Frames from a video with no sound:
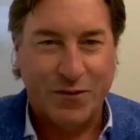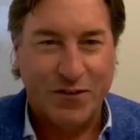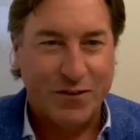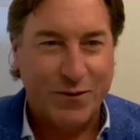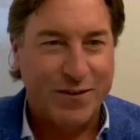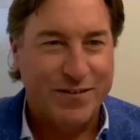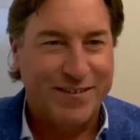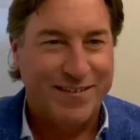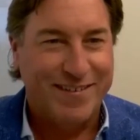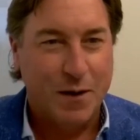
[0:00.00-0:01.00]
from the
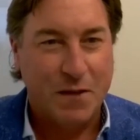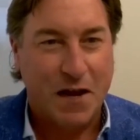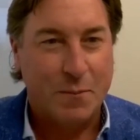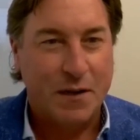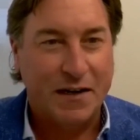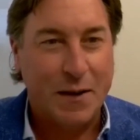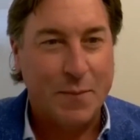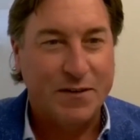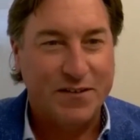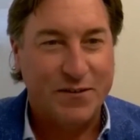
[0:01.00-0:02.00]
situation. I'm not a big
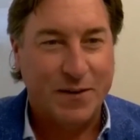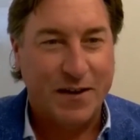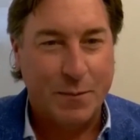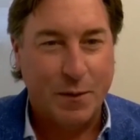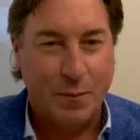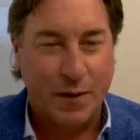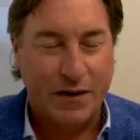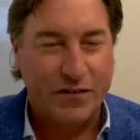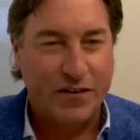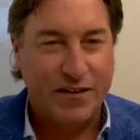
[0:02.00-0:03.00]
nepotism guy, but man,
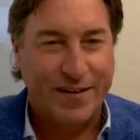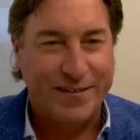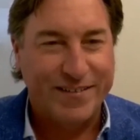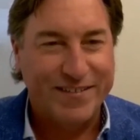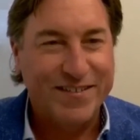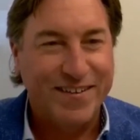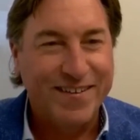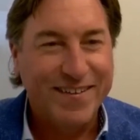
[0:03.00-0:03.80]
is she talented. So